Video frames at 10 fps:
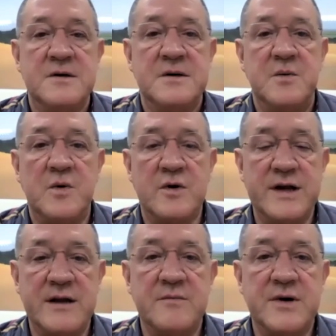
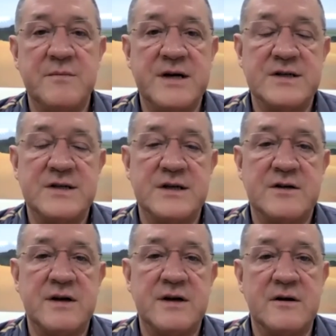wording. But
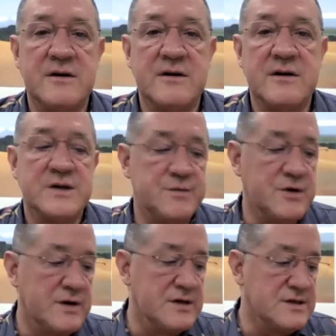basically, in our
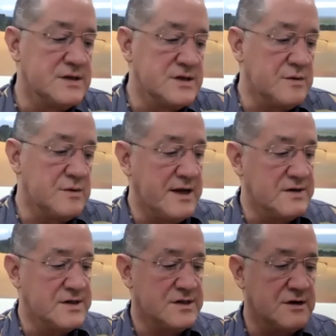experience, this would make
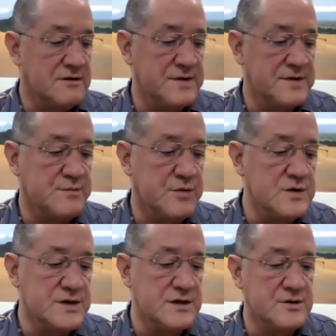this stuff
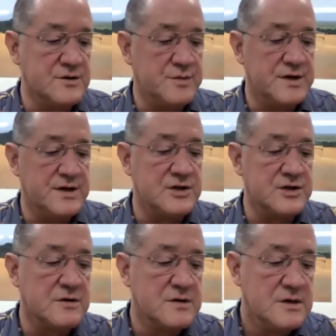expose it to
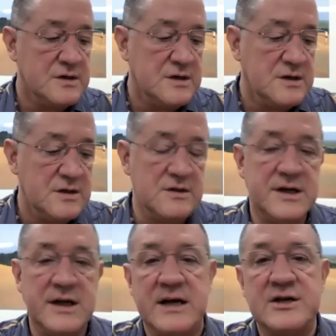potential
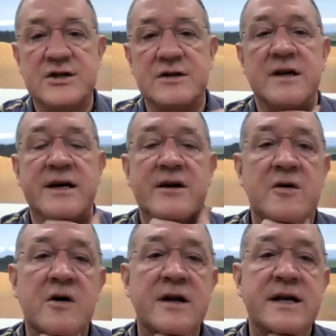litigation
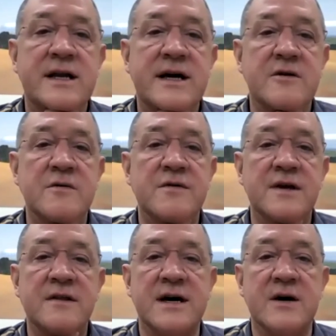later on, and I don't
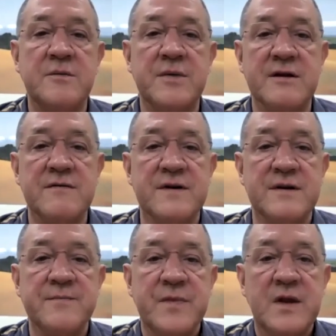think that would
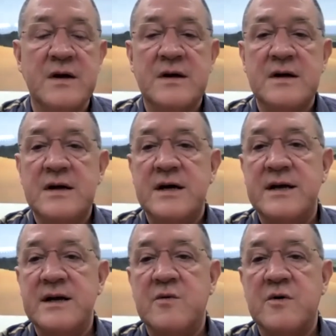benefit
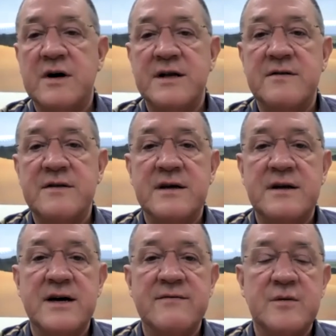anyone in the
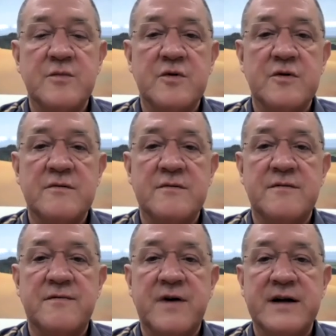inevitable
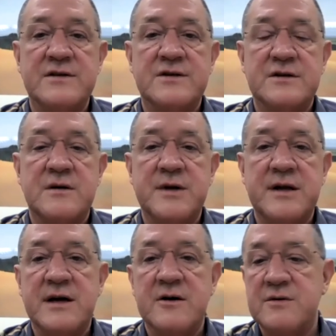fights
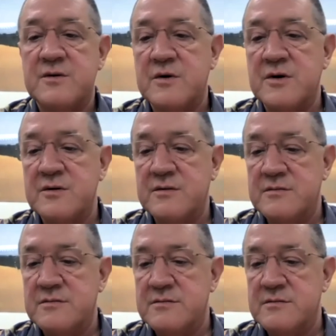coming down the road.
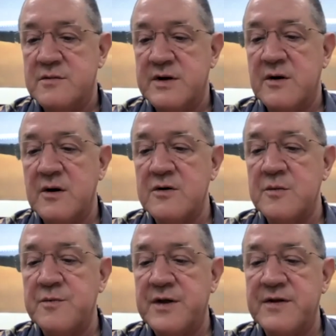We all
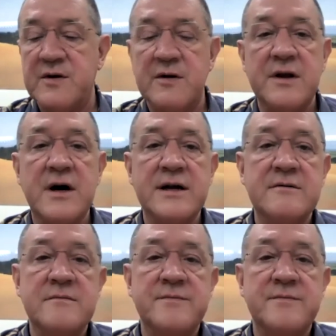hope that there are none.